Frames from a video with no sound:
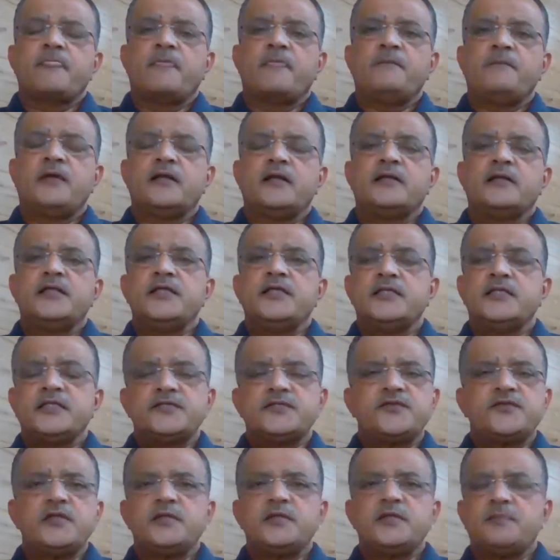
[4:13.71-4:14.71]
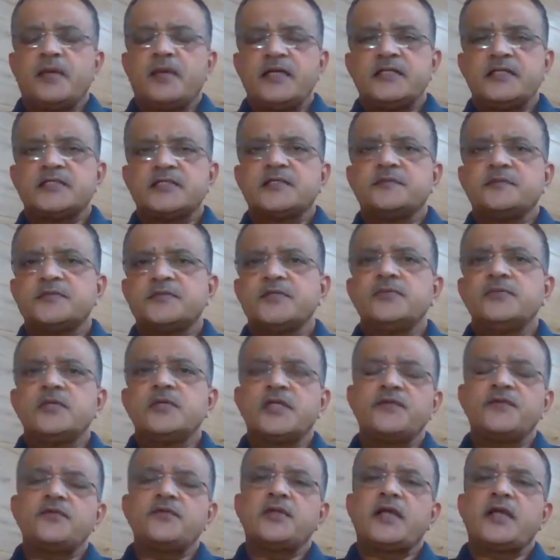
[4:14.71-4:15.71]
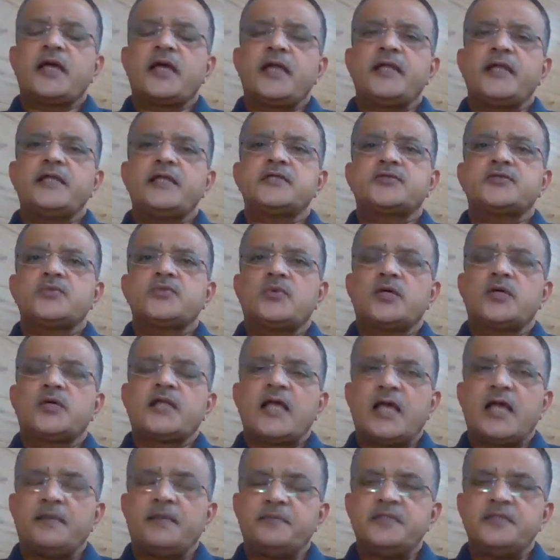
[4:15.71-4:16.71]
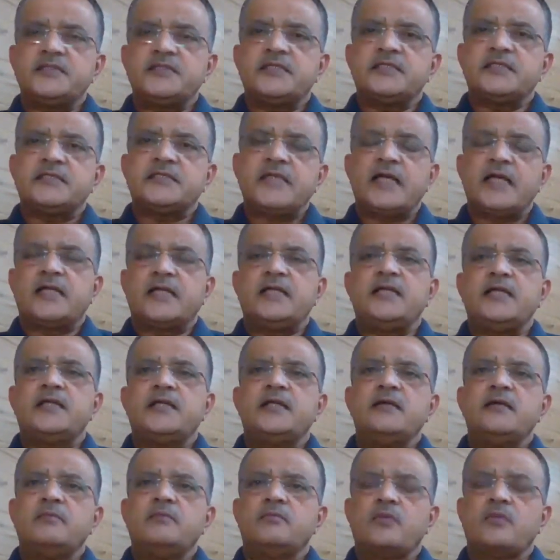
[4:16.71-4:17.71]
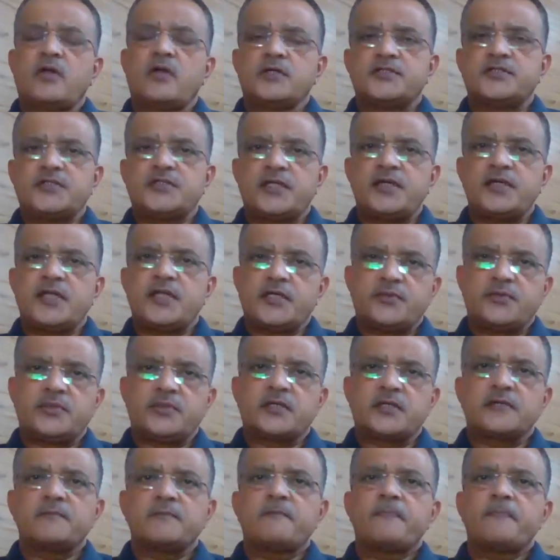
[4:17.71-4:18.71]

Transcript: But my description will give you an idea as to what happens exactly in a blockchain network.